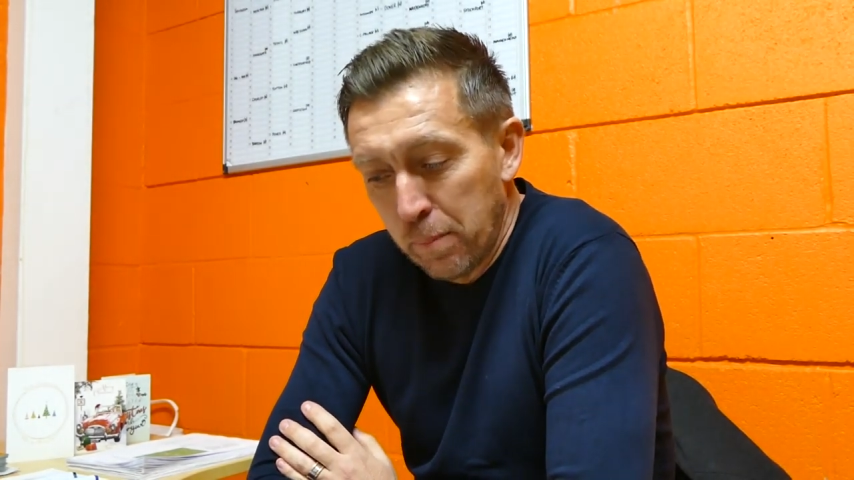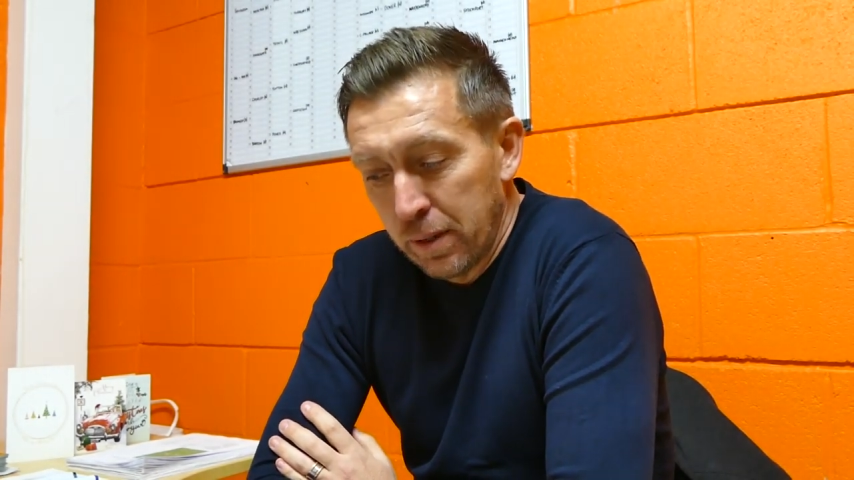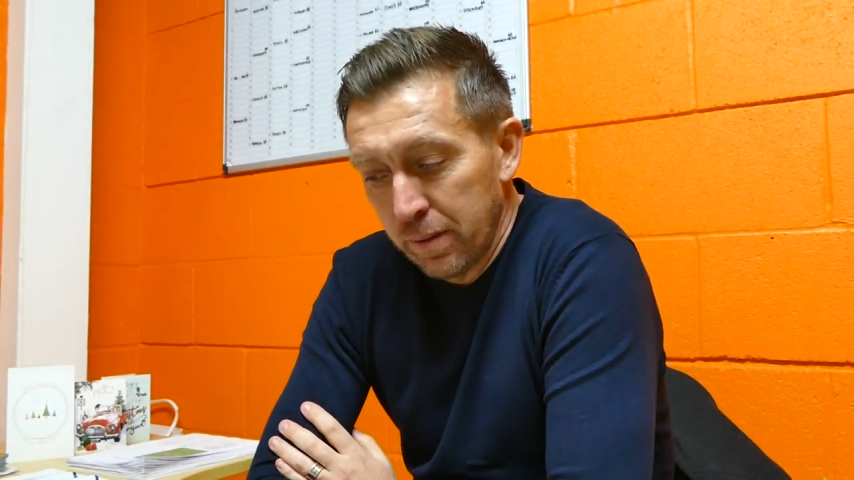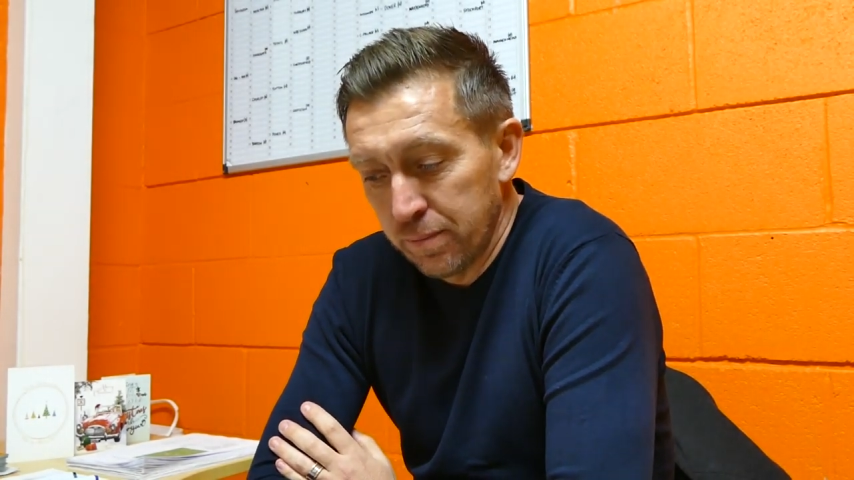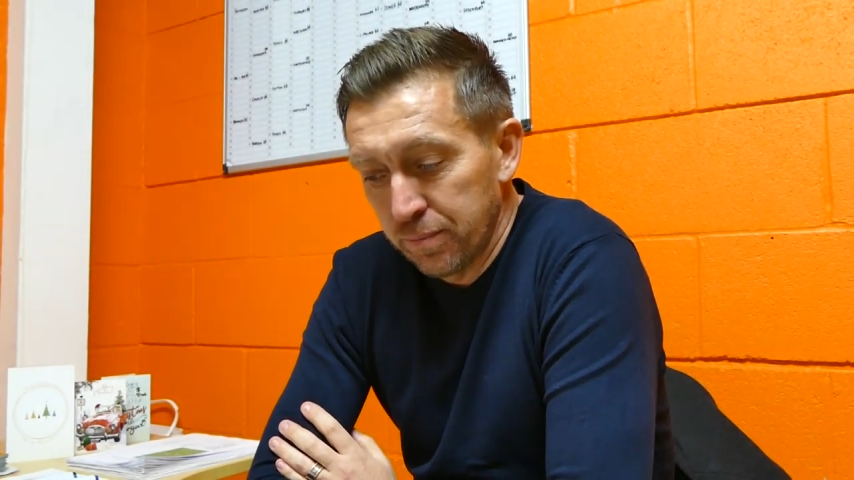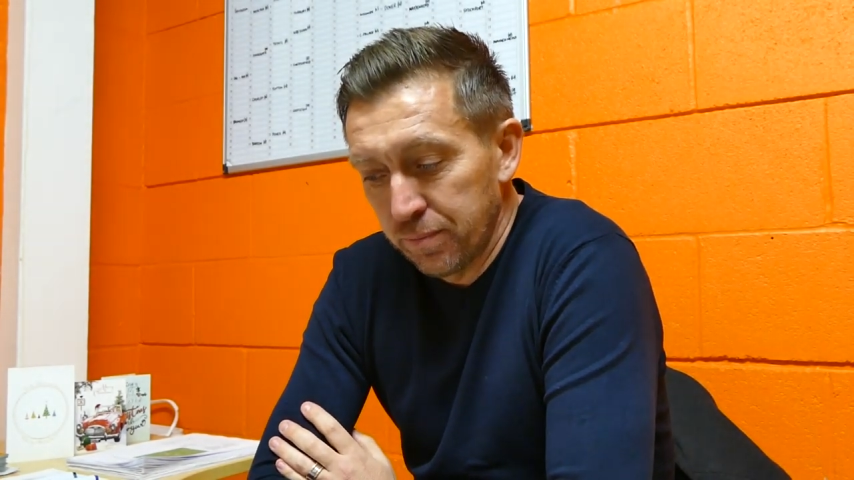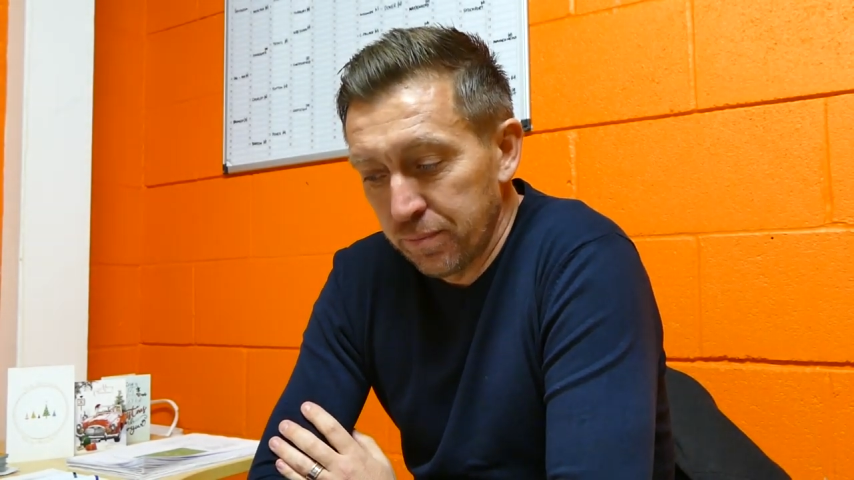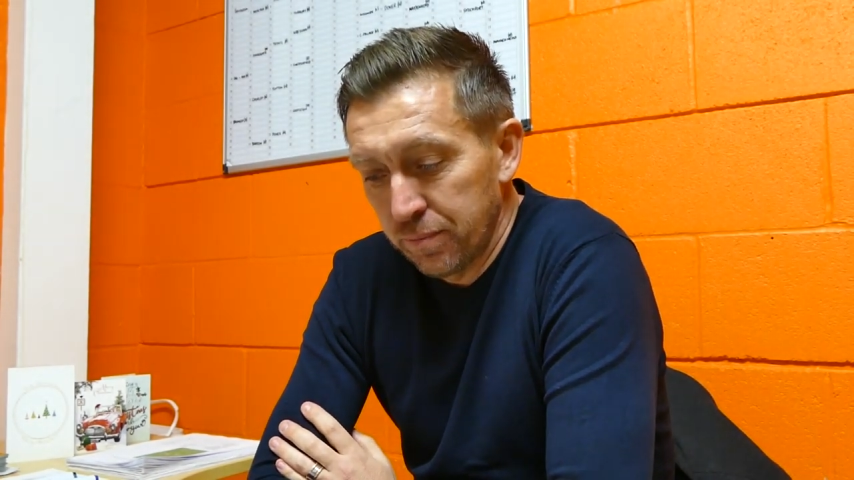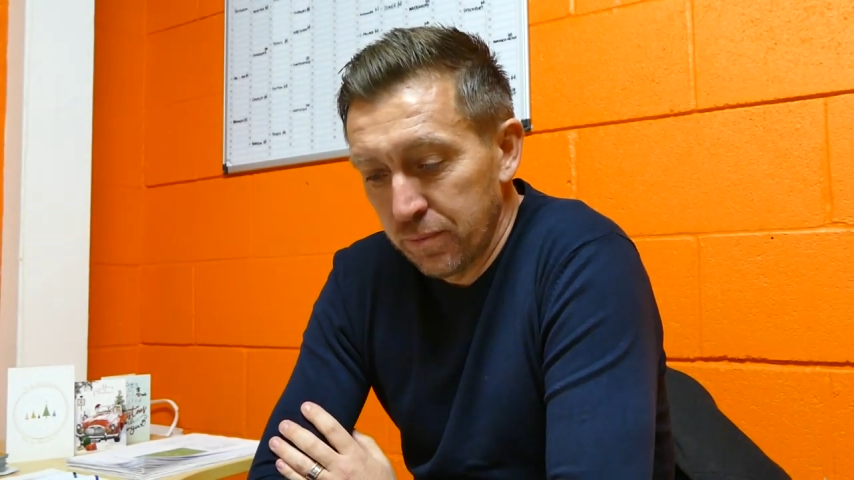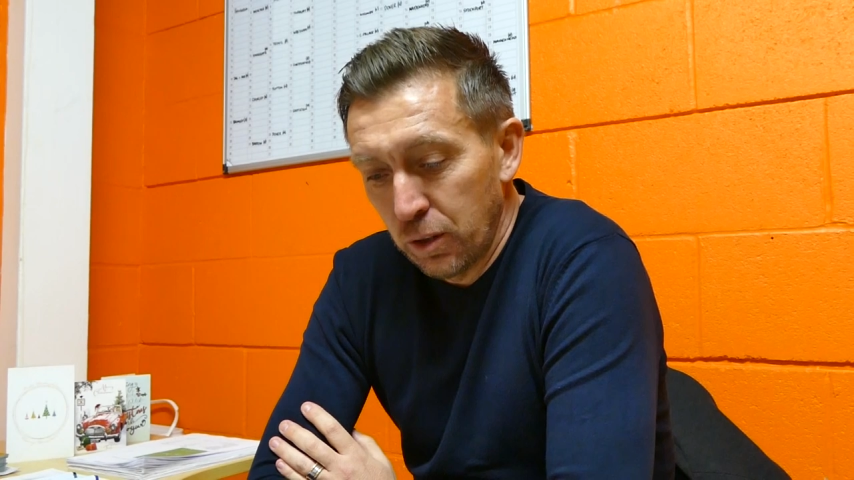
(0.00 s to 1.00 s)
but
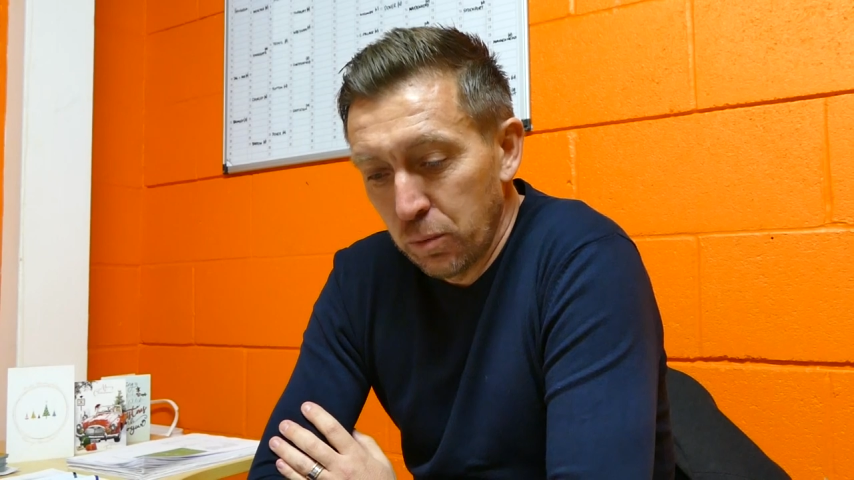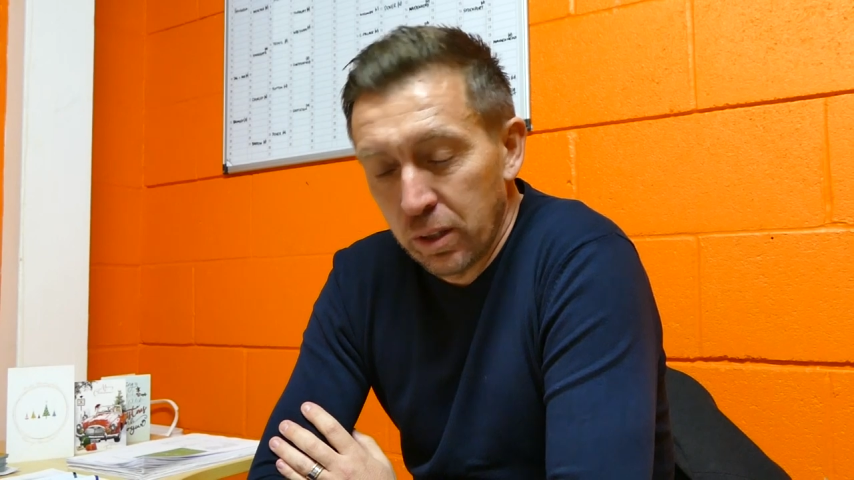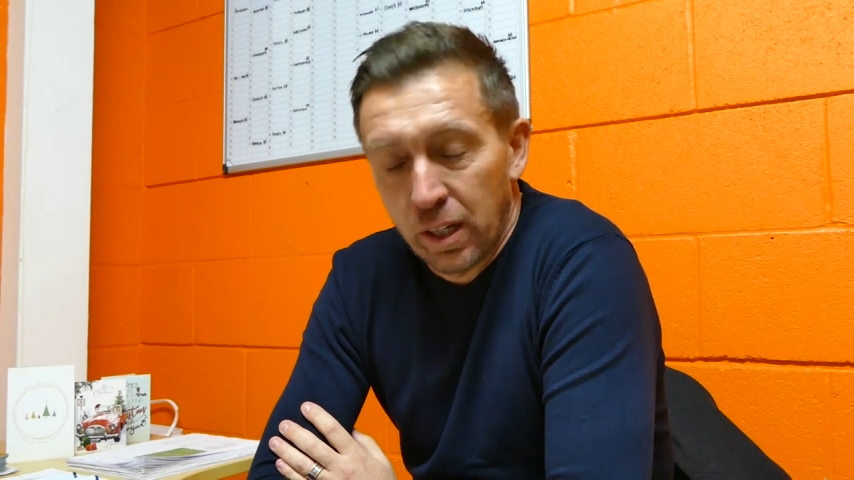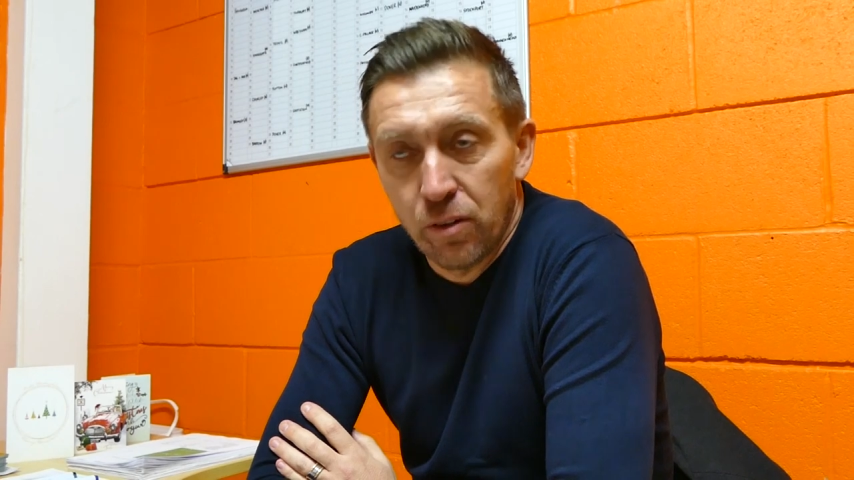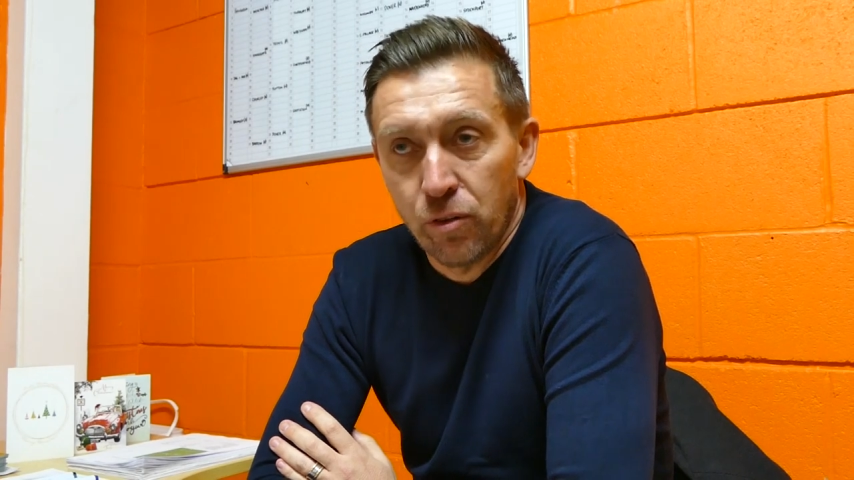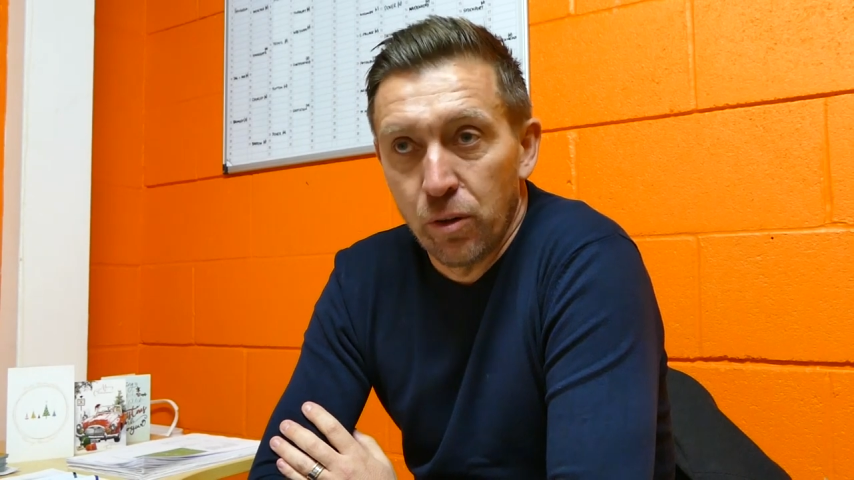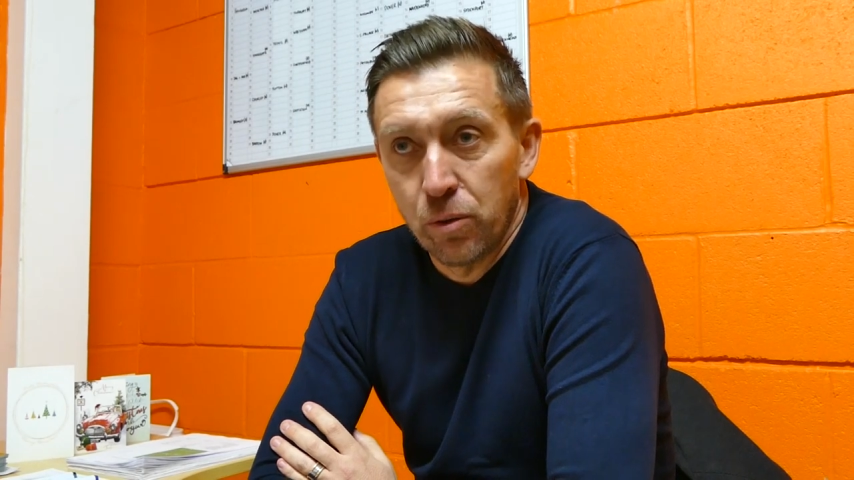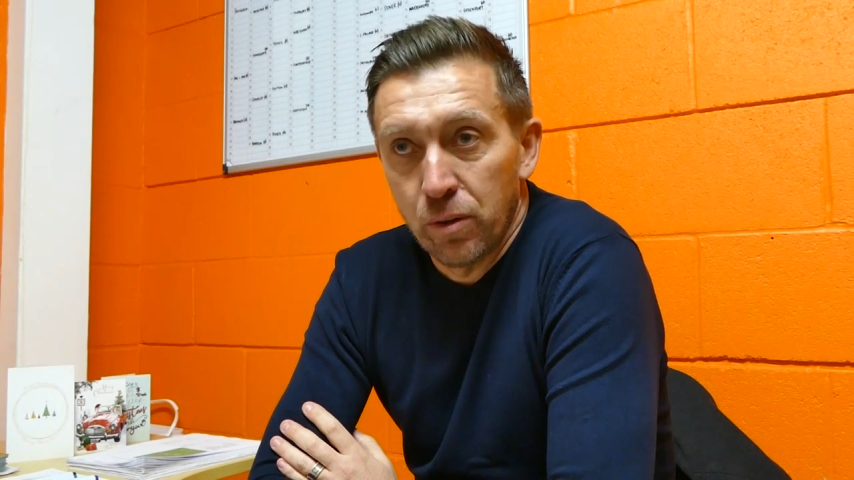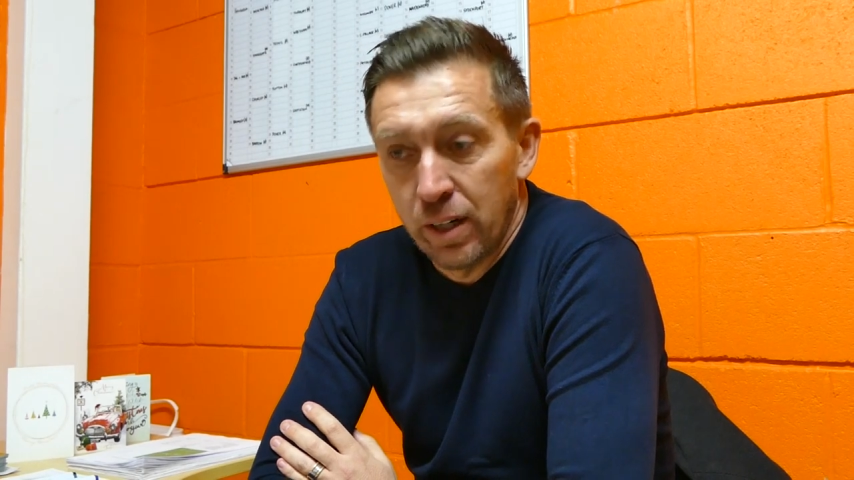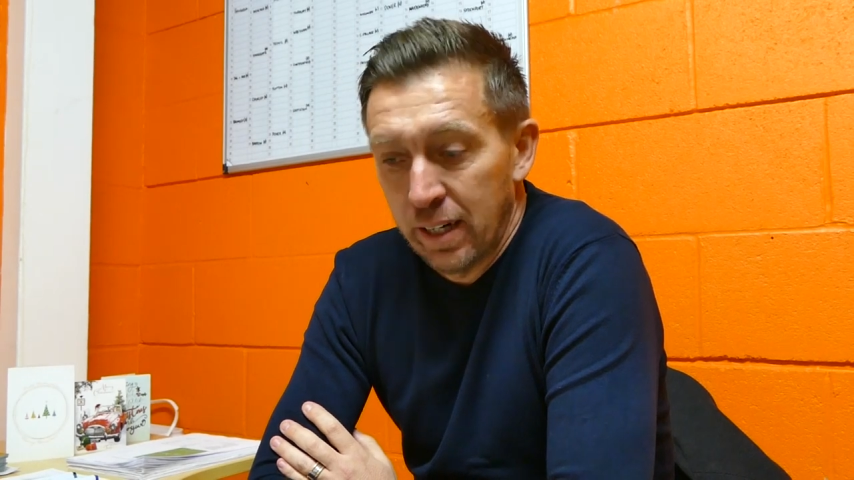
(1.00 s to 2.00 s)
you want to get through.